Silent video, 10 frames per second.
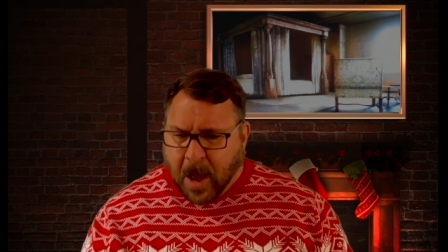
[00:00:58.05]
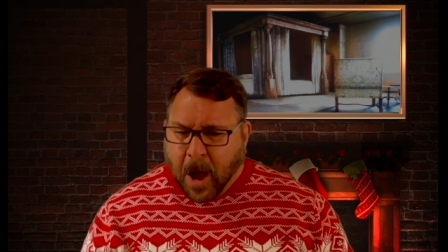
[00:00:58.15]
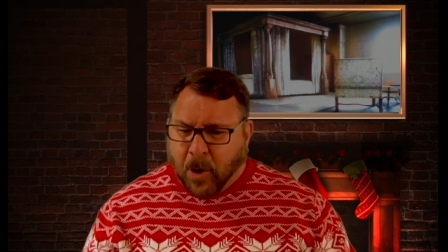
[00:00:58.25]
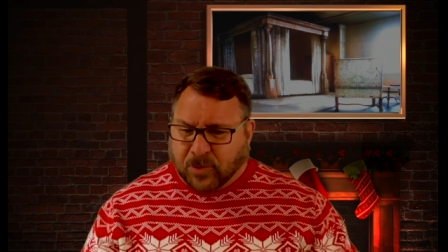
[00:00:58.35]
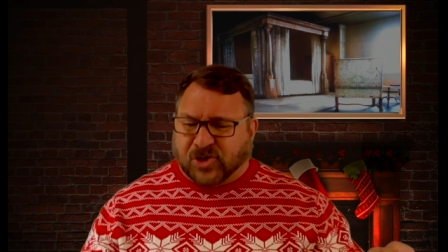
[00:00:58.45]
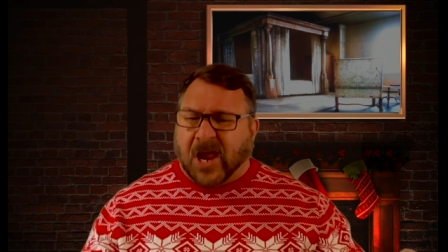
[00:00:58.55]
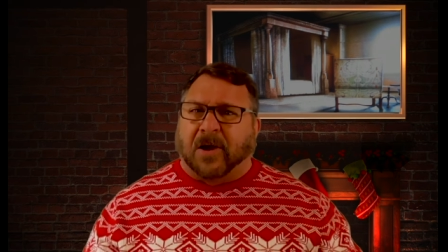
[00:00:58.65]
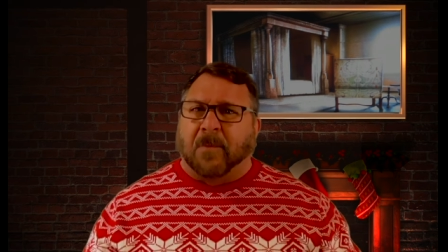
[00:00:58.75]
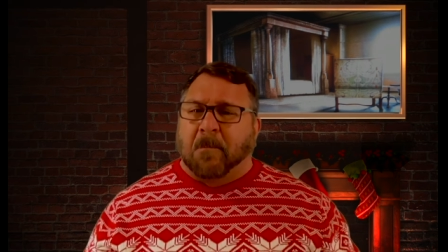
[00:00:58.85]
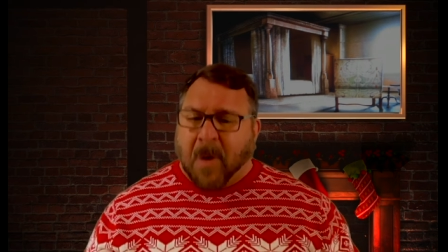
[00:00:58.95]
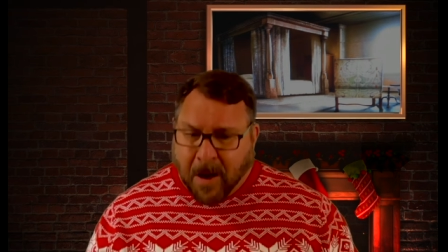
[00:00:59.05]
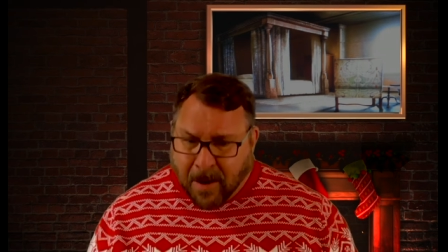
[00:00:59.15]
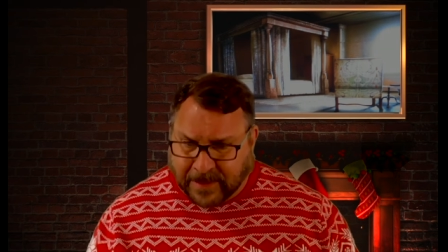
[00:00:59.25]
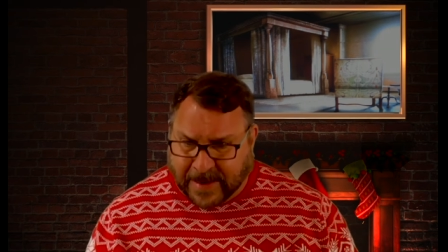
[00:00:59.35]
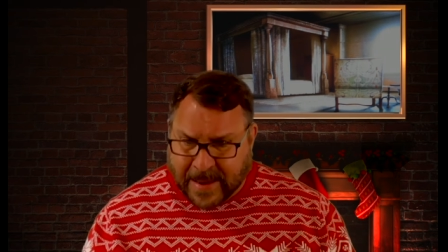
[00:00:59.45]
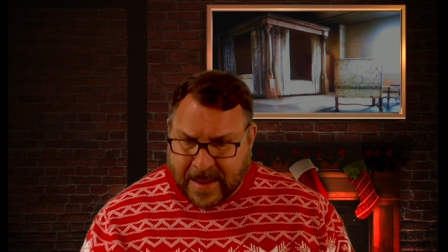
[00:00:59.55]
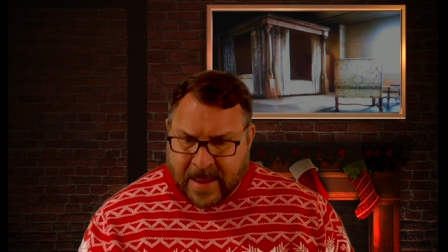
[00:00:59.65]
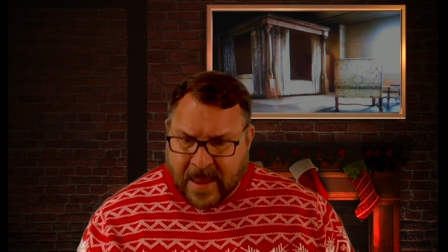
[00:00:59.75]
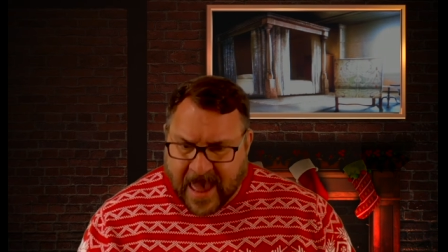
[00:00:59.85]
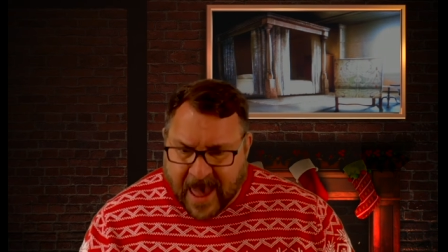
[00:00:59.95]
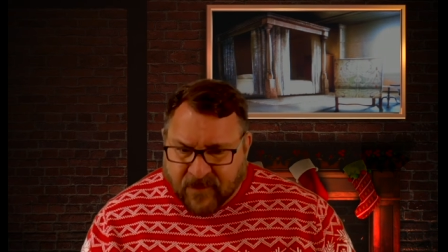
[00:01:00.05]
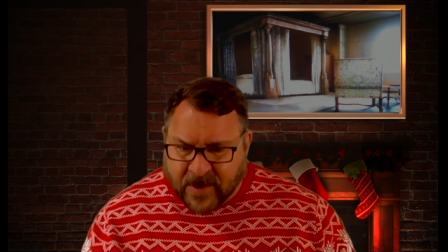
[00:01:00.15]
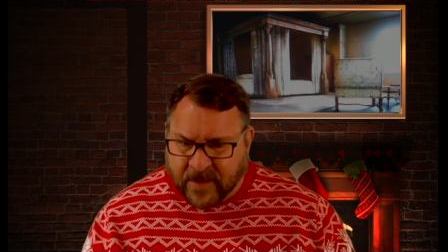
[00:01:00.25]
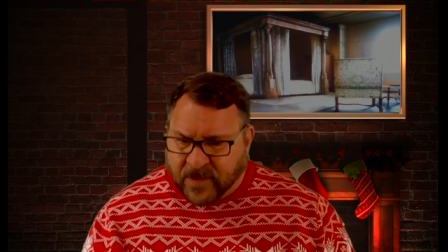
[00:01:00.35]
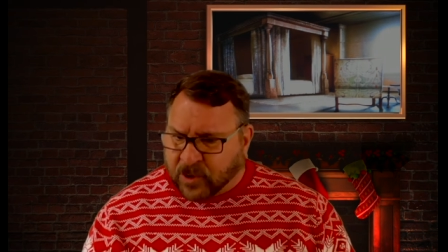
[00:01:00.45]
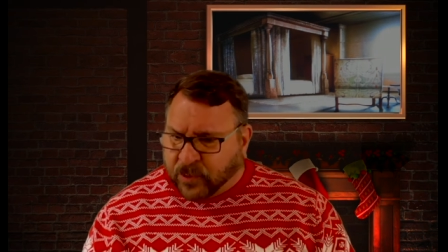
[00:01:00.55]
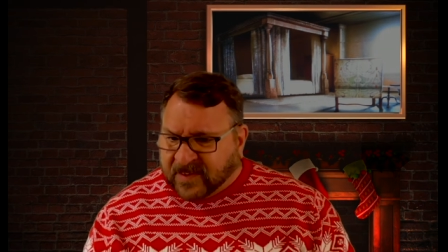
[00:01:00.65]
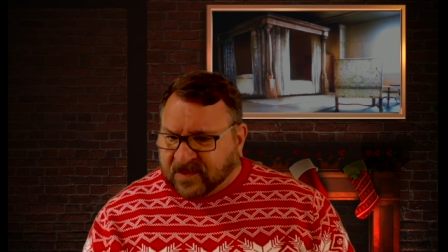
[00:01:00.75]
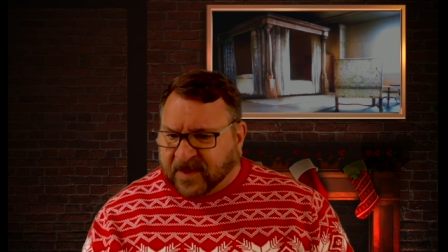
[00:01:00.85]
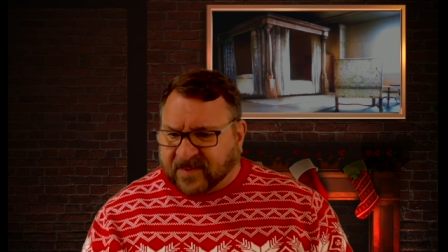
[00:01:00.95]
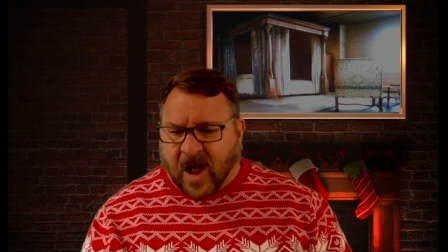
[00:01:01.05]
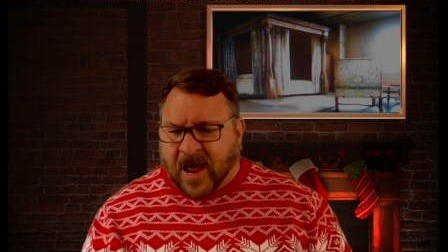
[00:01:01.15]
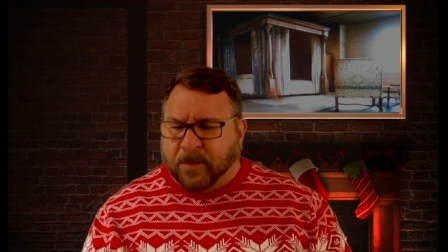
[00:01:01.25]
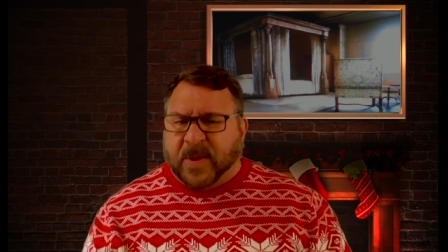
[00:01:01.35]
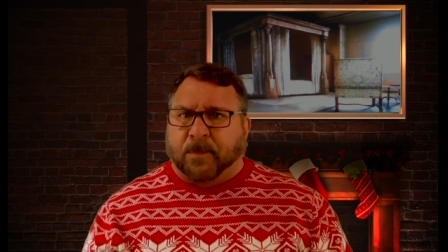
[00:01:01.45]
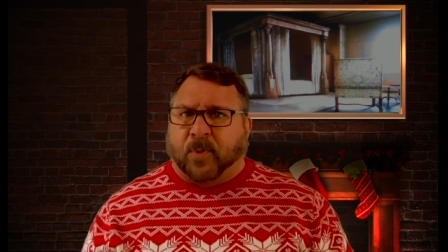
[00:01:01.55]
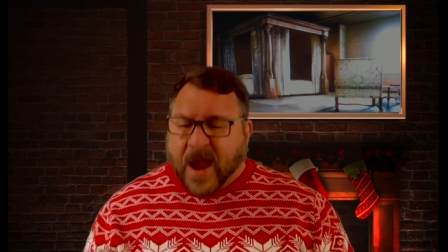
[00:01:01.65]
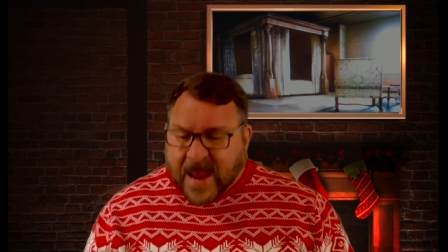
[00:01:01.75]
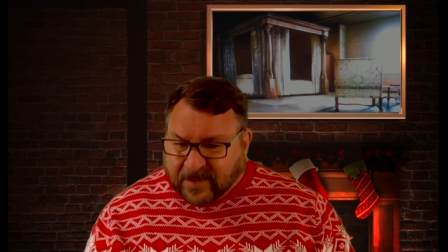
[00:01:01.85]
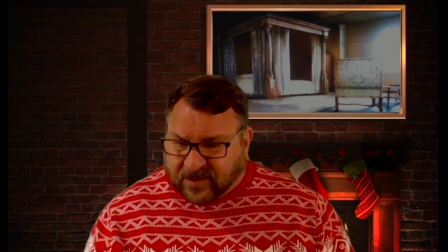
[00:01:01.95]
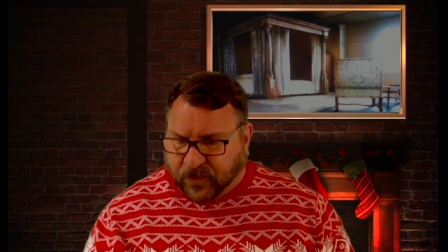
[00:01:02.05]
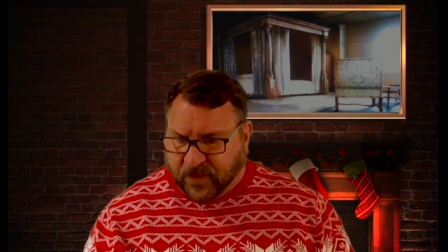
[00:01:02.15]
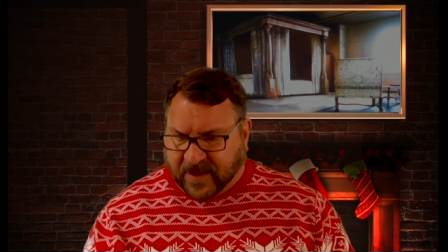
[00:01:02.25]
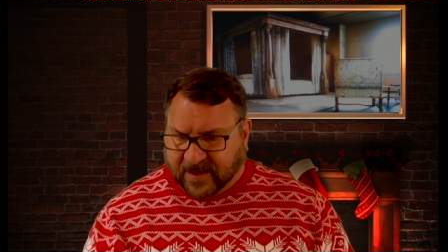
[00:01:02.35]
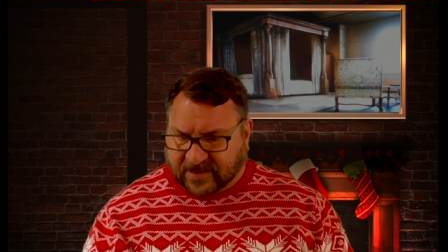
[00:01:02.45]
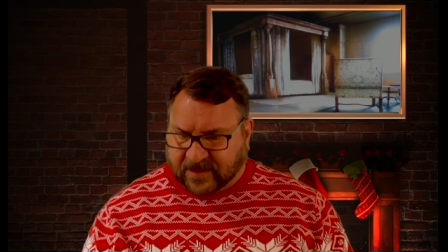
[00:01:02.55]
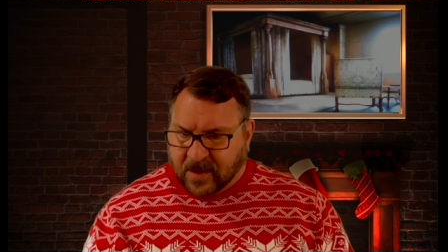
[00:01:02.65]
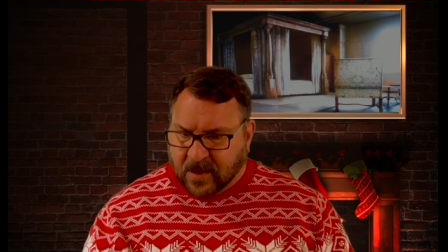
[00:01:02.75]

Oh, Jacob Marley, heaven and the Christmas time be praised for this.